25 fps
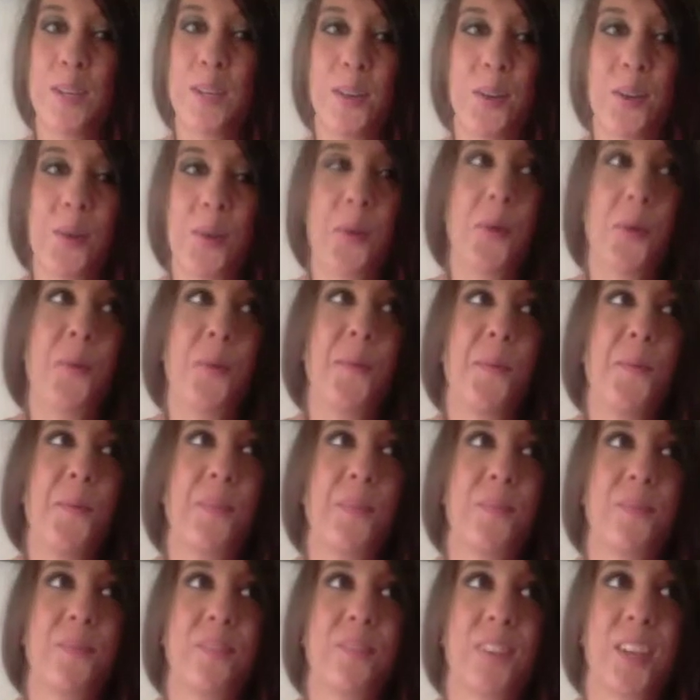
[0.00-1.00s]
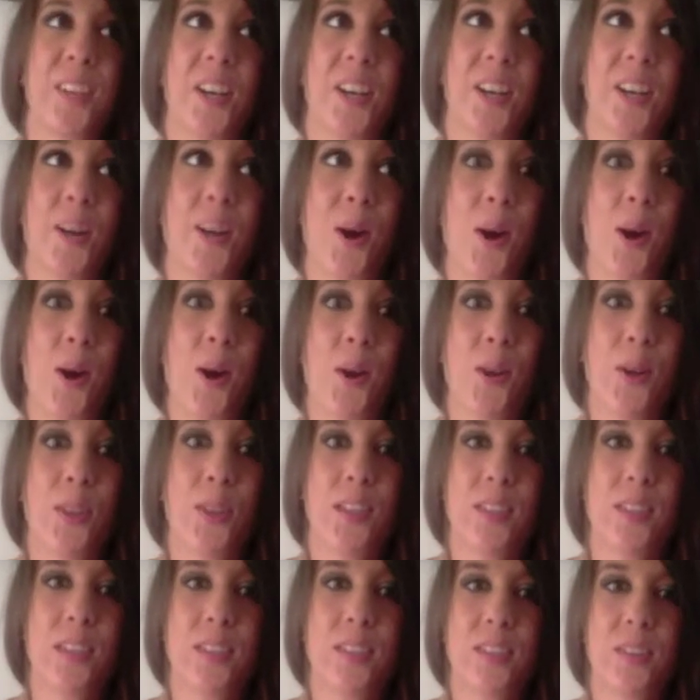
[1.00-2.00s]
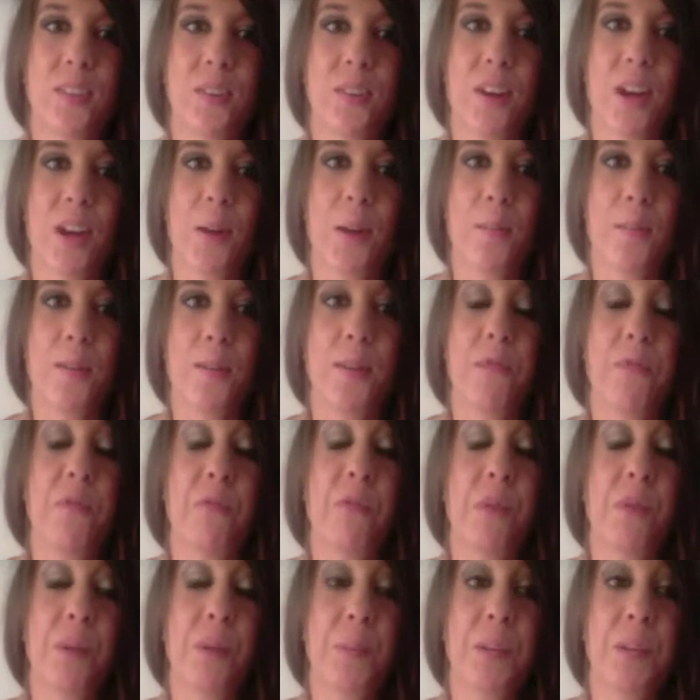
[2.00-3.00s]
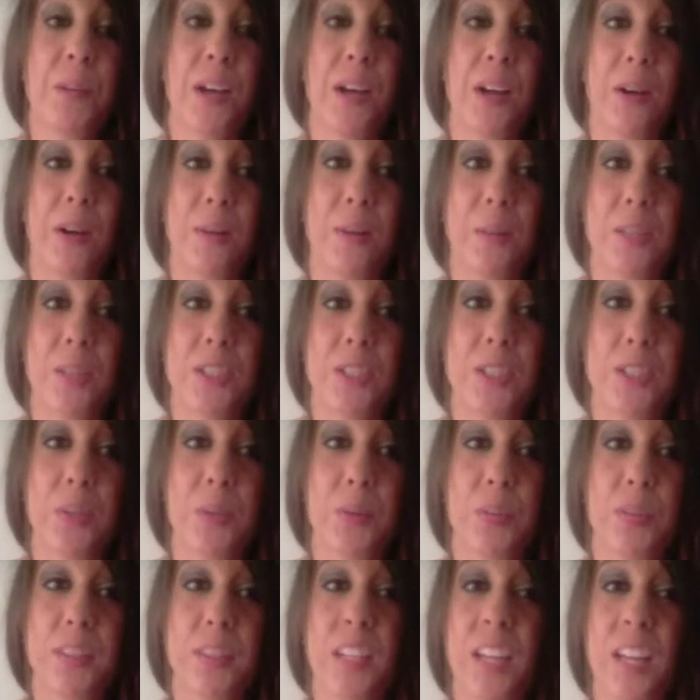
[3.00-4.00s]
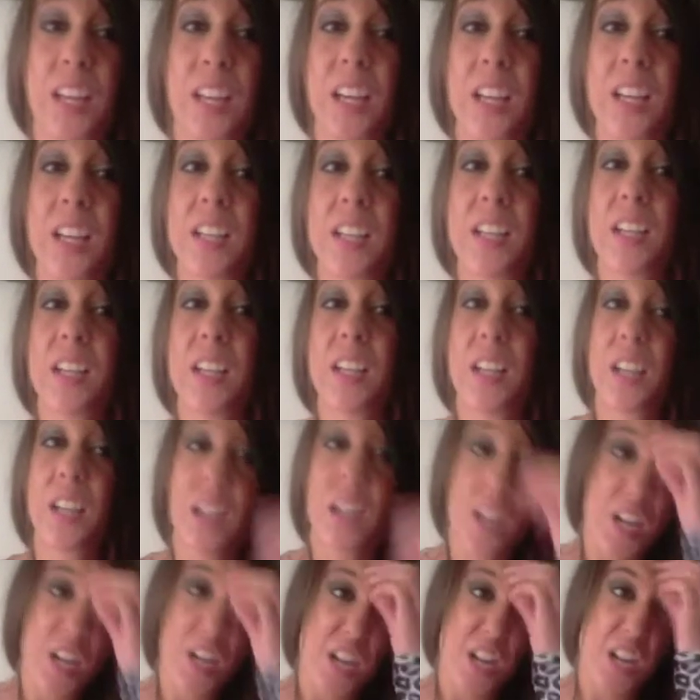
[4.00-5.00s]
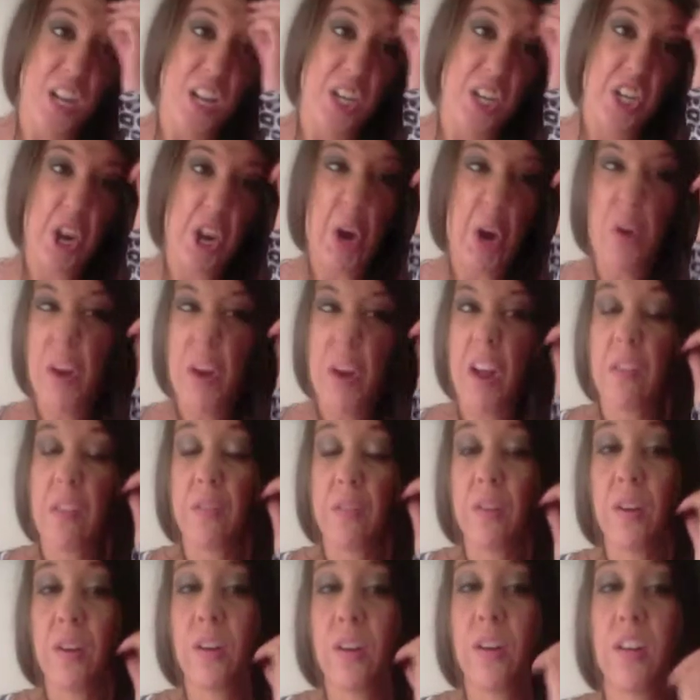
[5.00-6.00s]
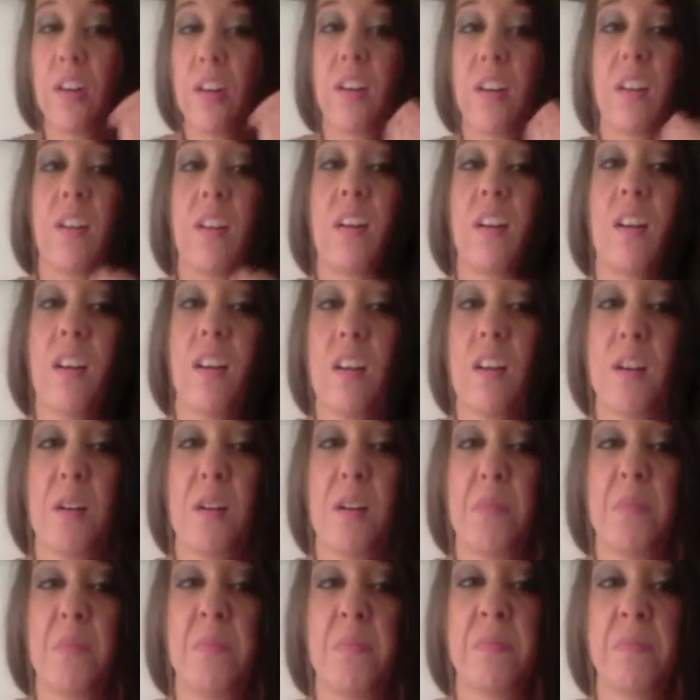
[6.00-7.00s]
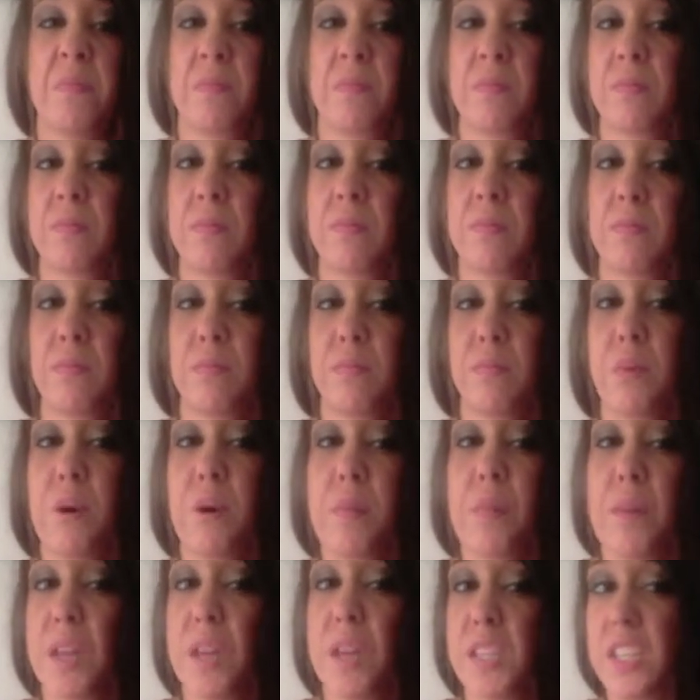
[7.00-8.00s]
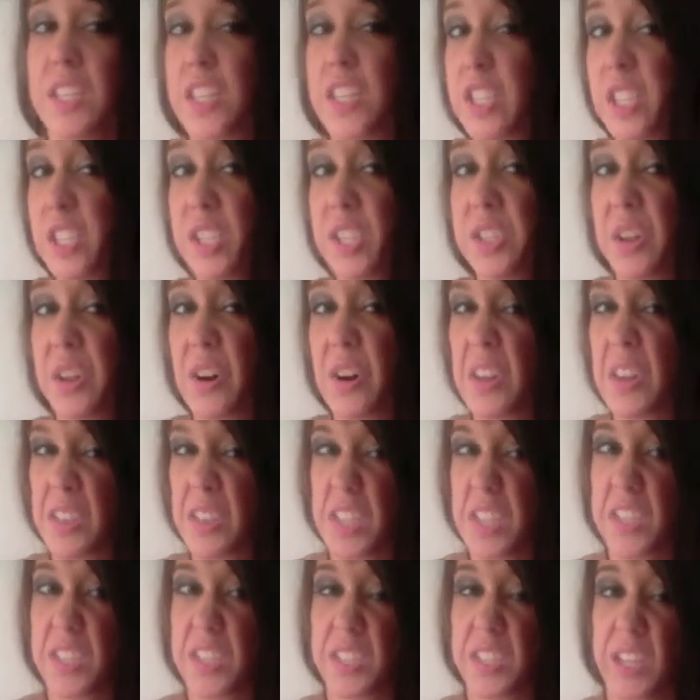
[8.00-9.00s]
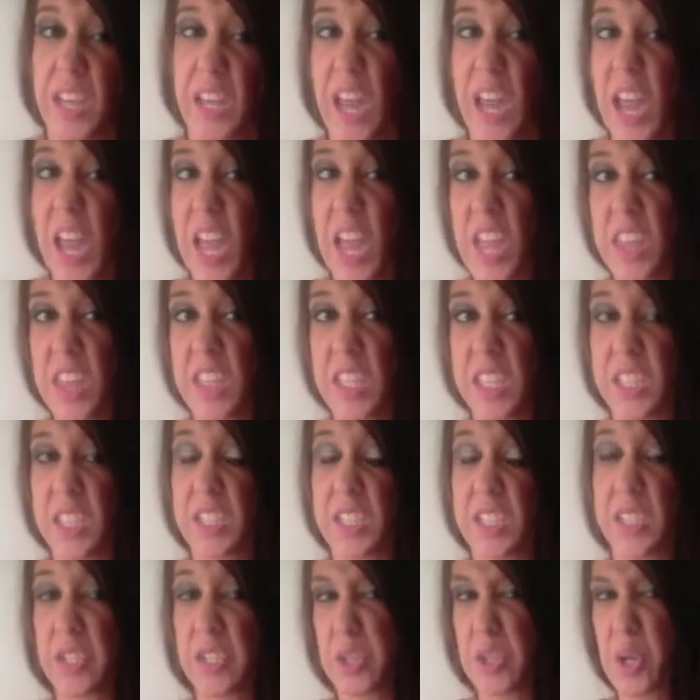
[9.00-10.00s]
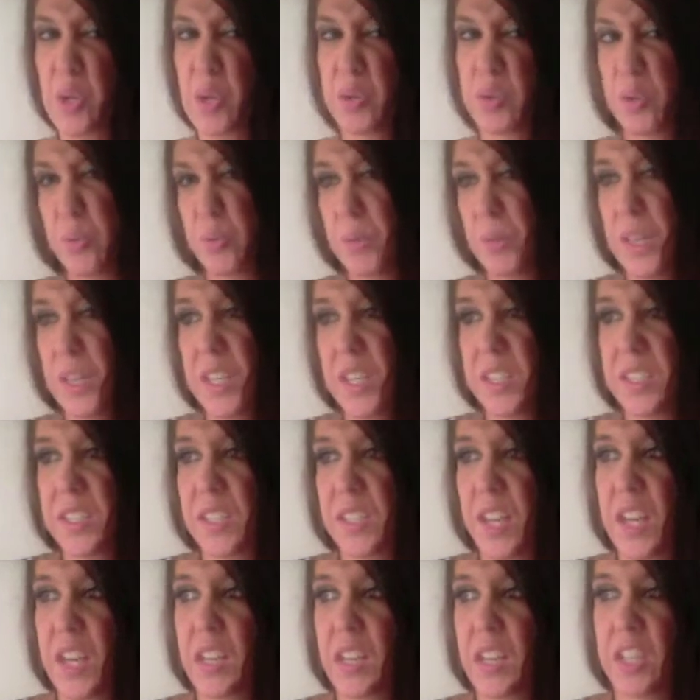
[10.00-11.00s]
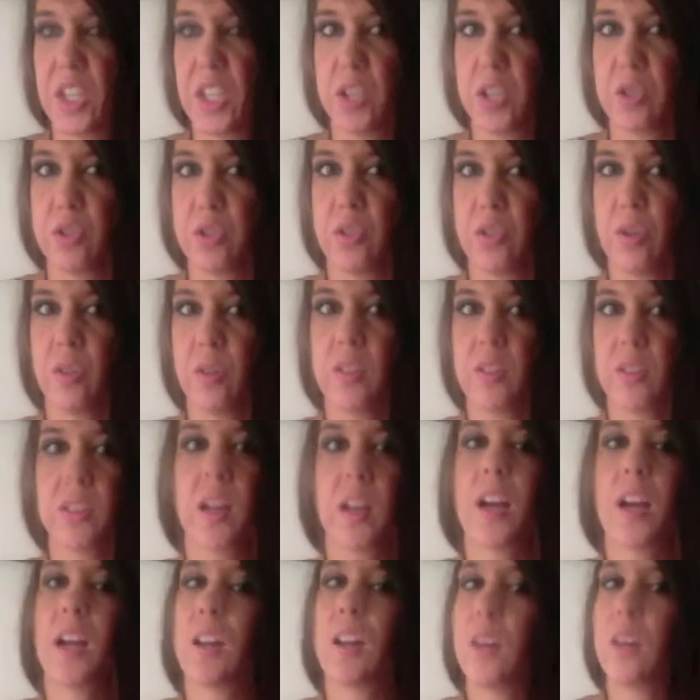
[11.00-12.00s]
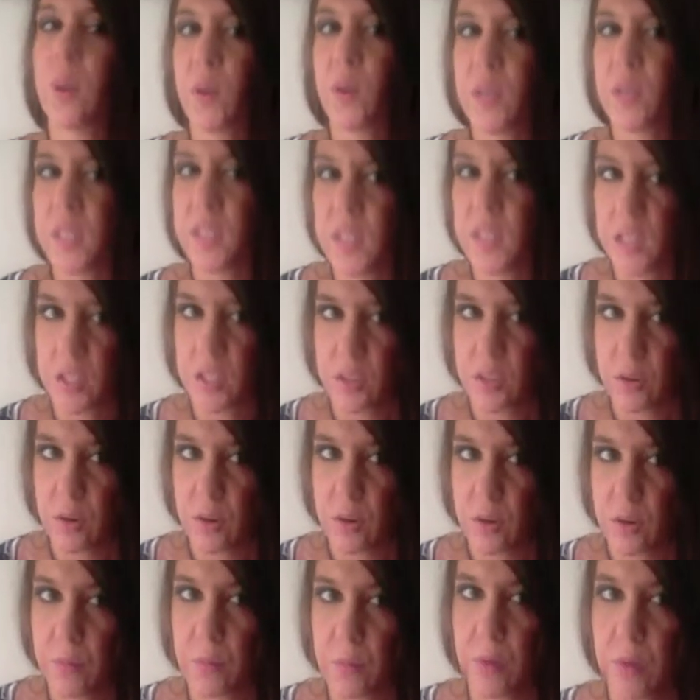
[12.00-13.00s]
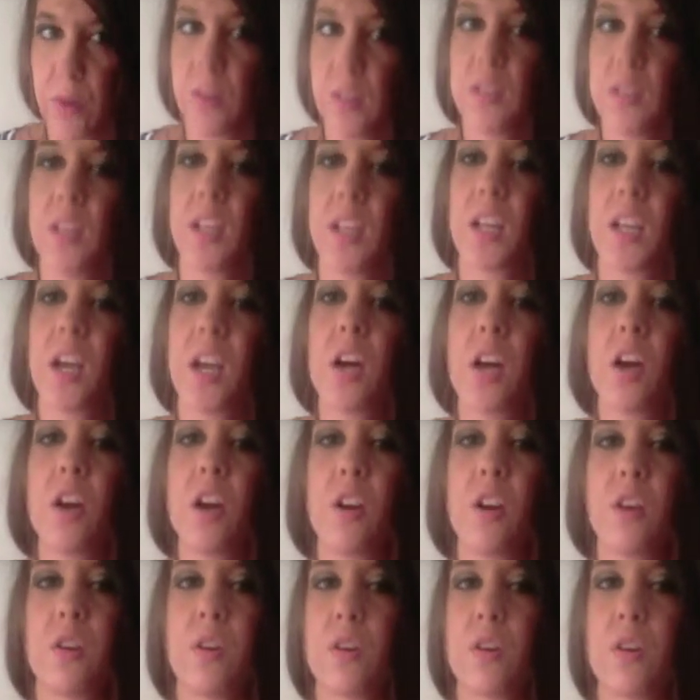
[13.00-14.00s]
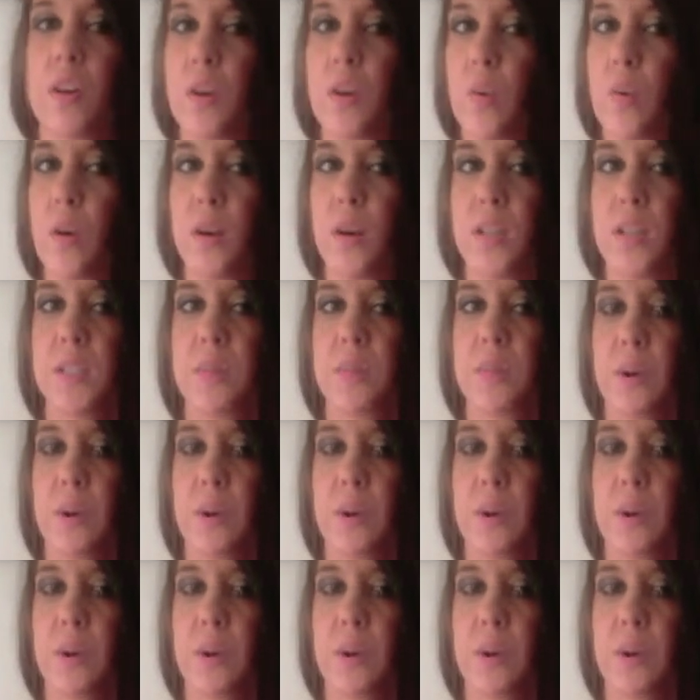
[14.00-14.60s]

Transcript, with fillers: The social media girl got on the Instagram and flipped out on me. She was like, don't ever um, put messages on this. Again, this is the Shows Will Be site. Like, you should know this. I had no idea you couldn't put, like,